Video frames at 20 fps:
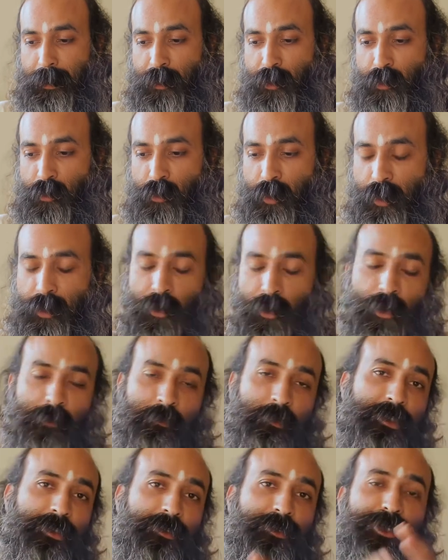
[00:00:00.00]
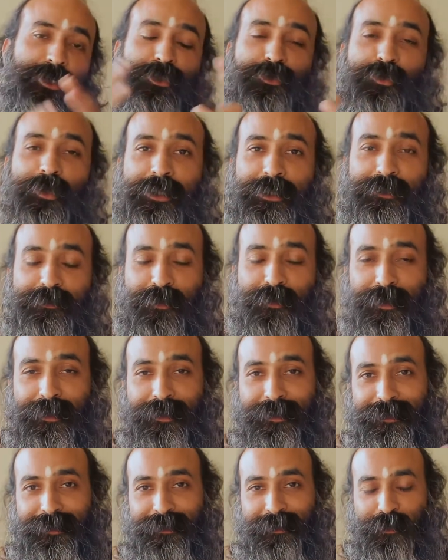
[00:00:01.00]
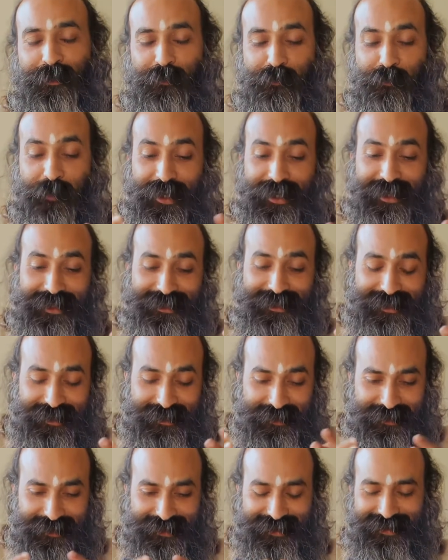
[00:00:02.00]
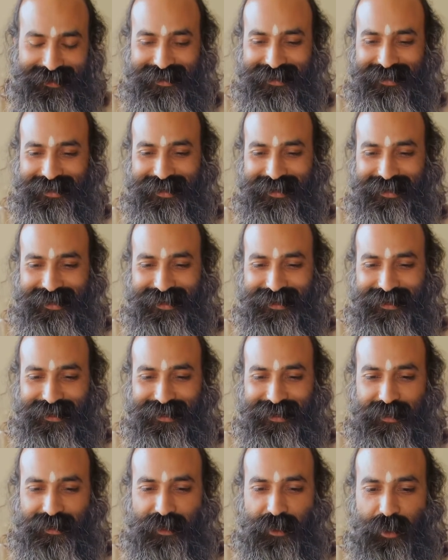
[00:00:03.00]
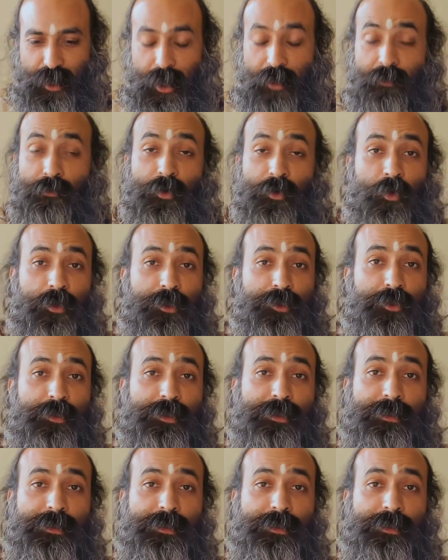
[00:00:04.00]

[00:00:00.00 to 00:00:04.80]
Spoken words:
do enormous rituals for her to please her, and we also